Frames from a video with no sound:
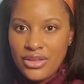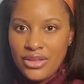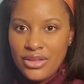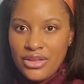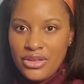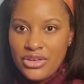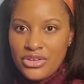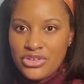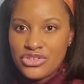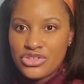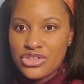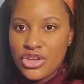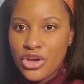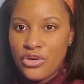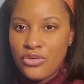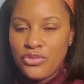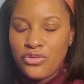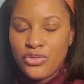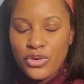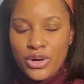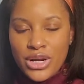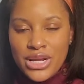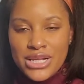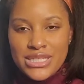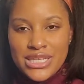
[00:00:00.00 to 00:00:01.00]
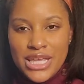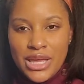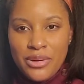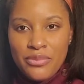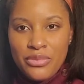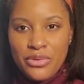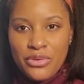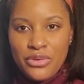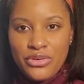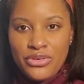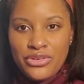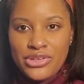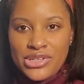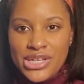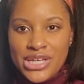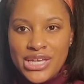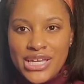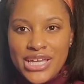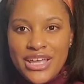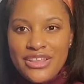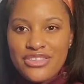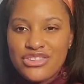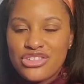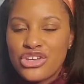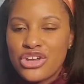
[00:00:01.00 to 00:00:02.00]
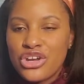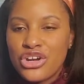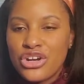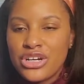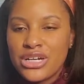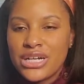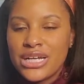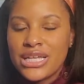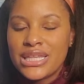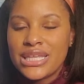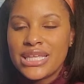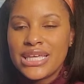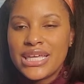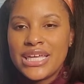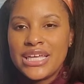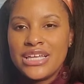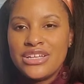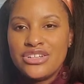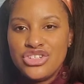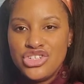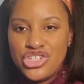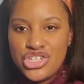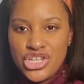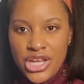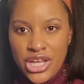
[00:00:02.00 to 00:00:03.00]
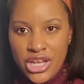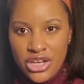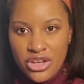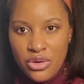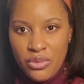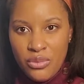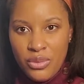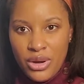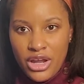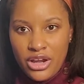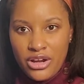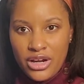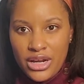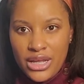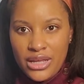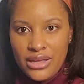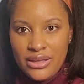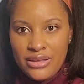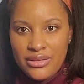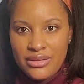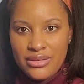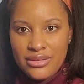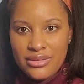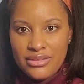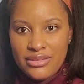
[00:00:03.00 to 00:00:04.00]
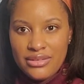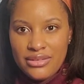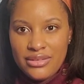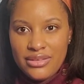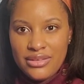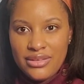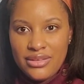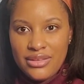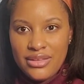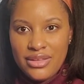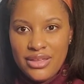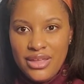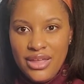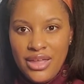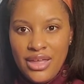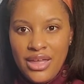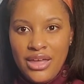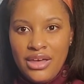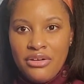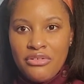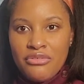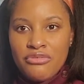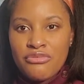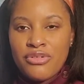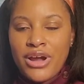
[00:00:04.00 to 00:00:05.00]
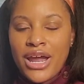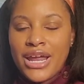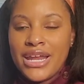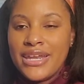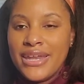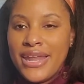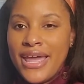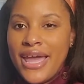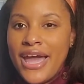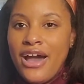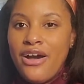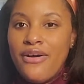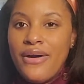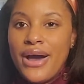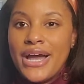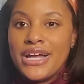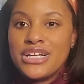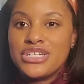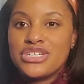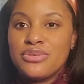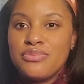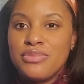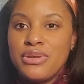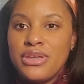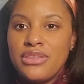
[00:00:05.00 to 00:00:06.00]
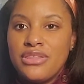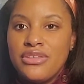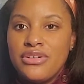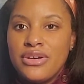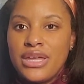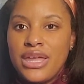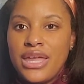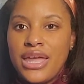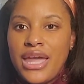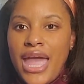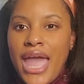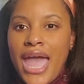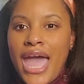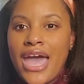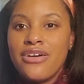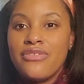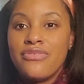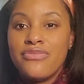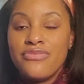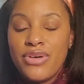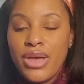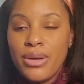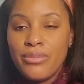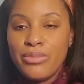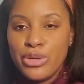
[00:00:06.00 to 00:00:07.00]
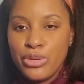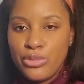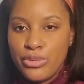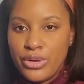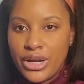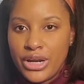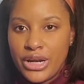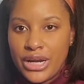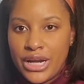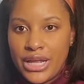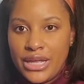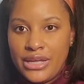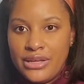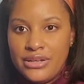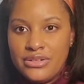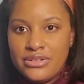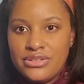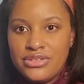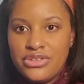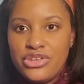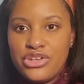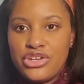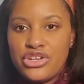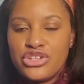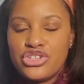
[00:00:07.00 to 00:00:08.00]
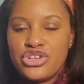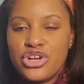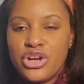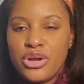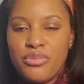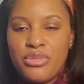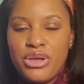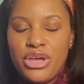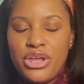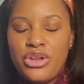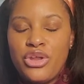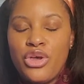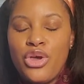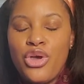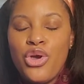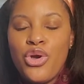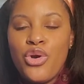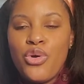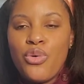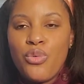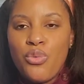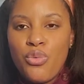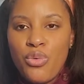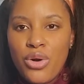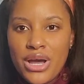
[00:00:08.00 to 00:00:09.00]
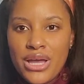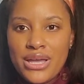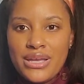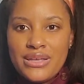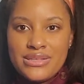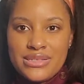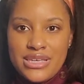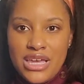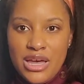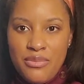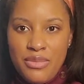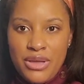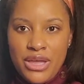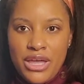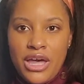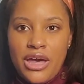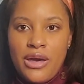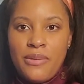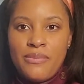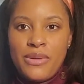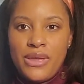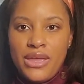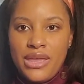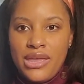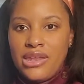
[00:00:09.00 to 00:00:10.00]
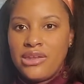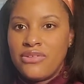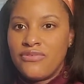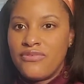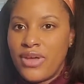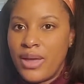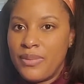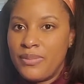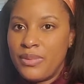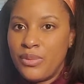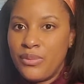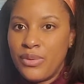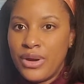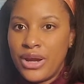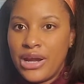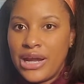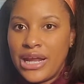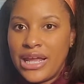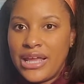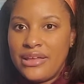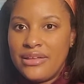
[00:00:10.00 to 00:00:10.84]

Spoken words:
So, for example, it's currently January. Right now, I should be looking at February to determine what is coming up in February.